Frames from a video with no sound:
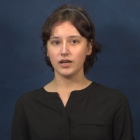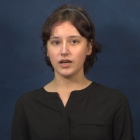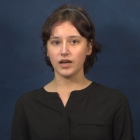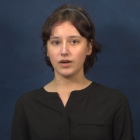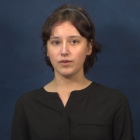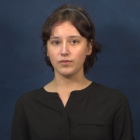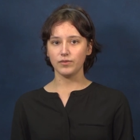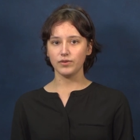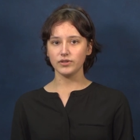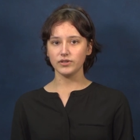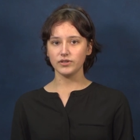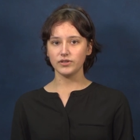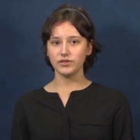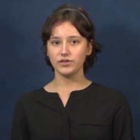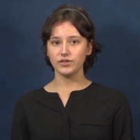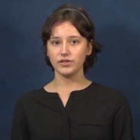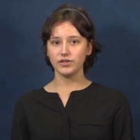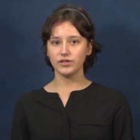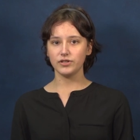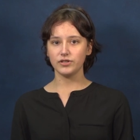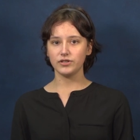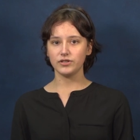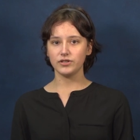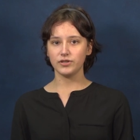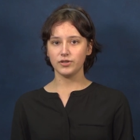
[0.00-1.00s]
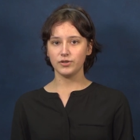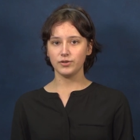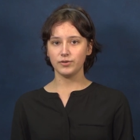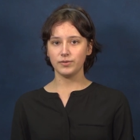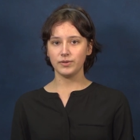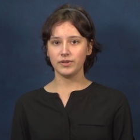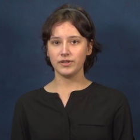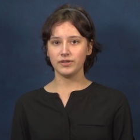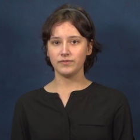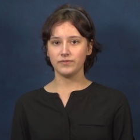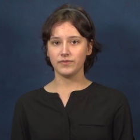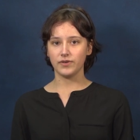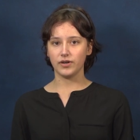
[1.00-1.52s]
I want students to
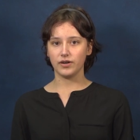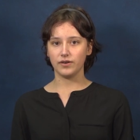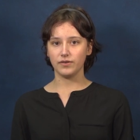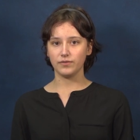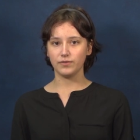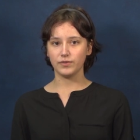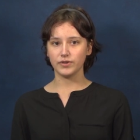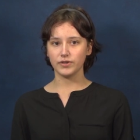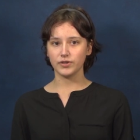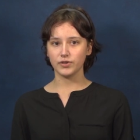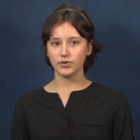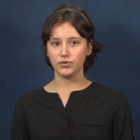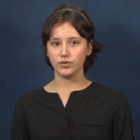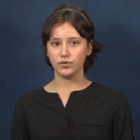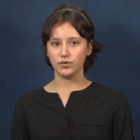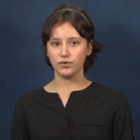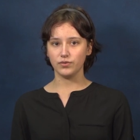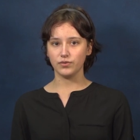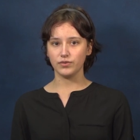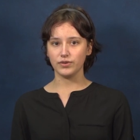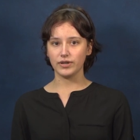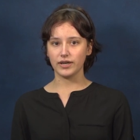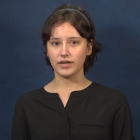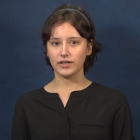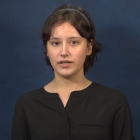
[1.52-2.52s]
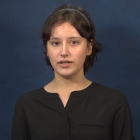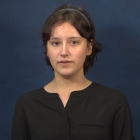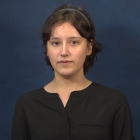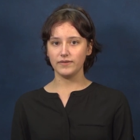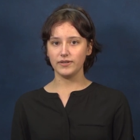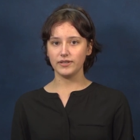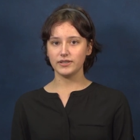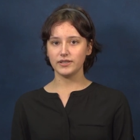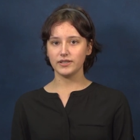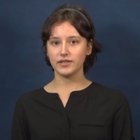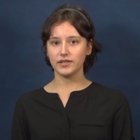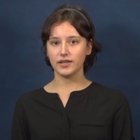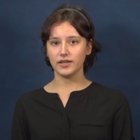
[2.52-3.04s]
be involved with school through
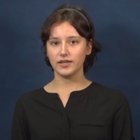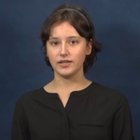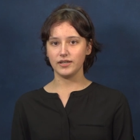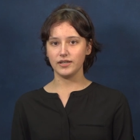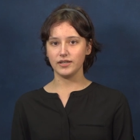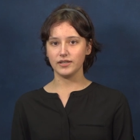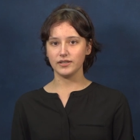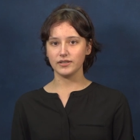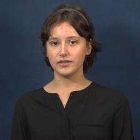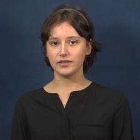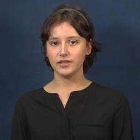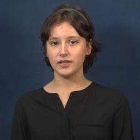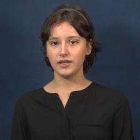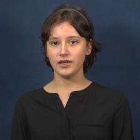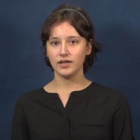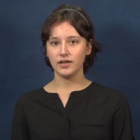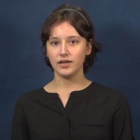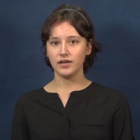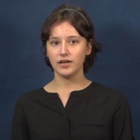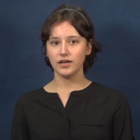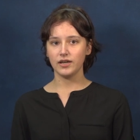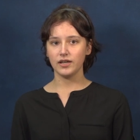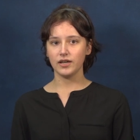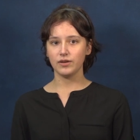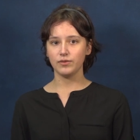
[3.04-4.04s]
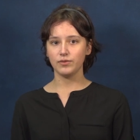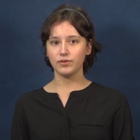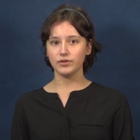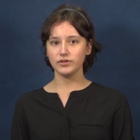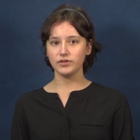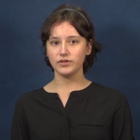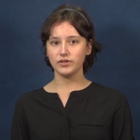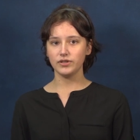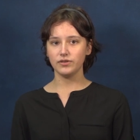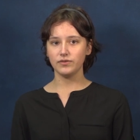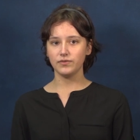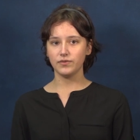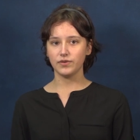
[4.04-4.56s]
activities and ideas, and I want
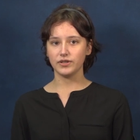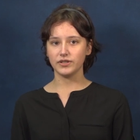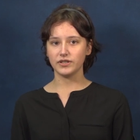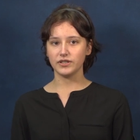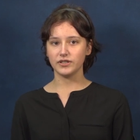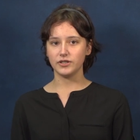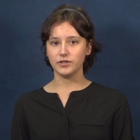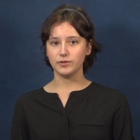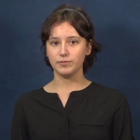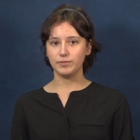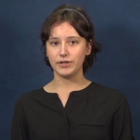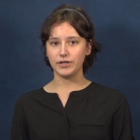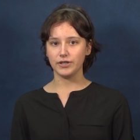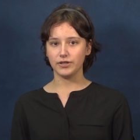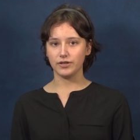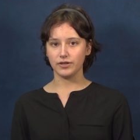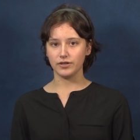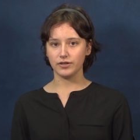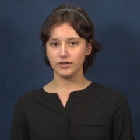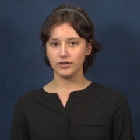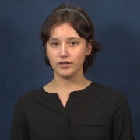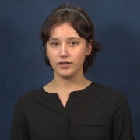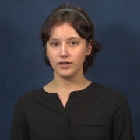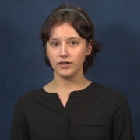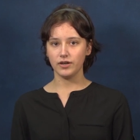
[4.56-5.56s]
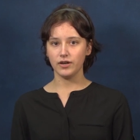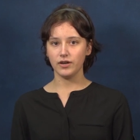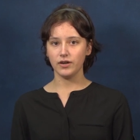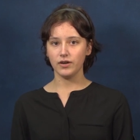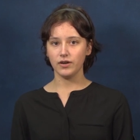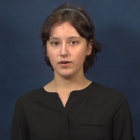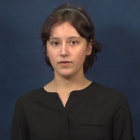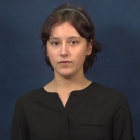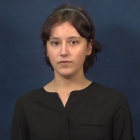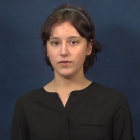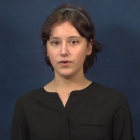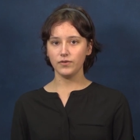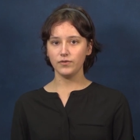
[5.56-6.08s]
student voices to be heard.
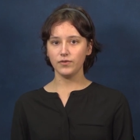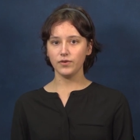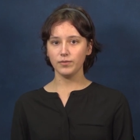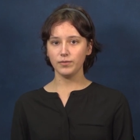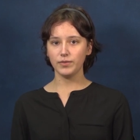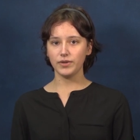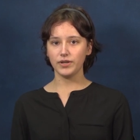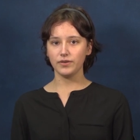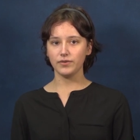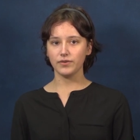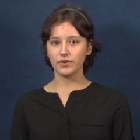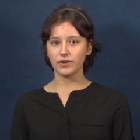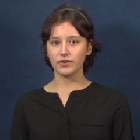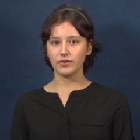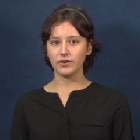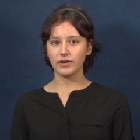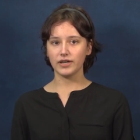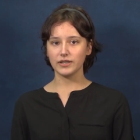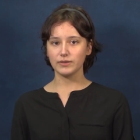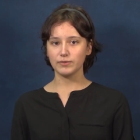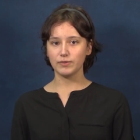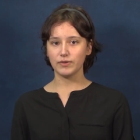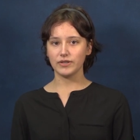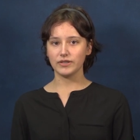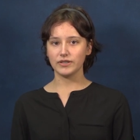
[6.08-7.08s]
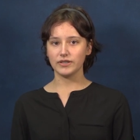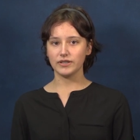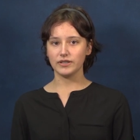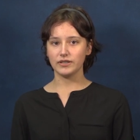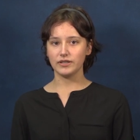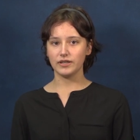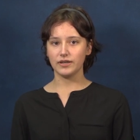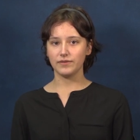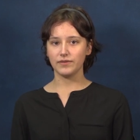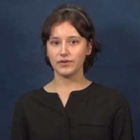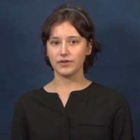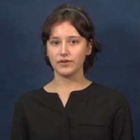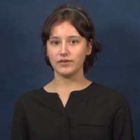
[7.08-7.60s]
Vote for me for class president
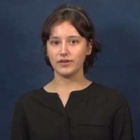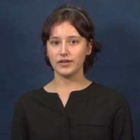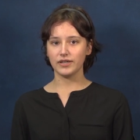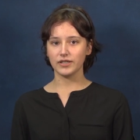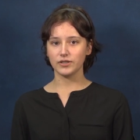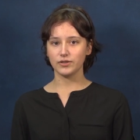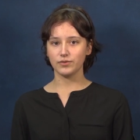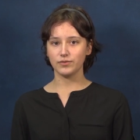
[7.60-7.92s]
of the class